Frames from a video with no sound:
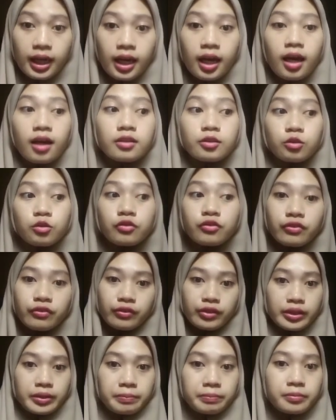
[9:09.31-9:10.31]
to verb
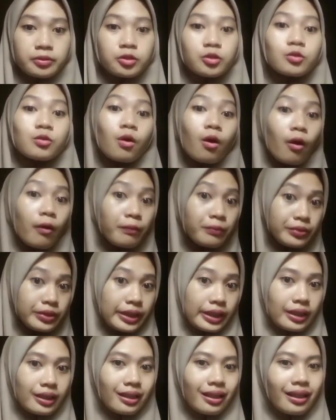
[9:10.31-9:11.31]
to object
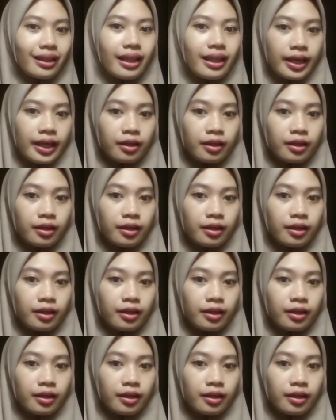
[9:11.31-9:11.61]
like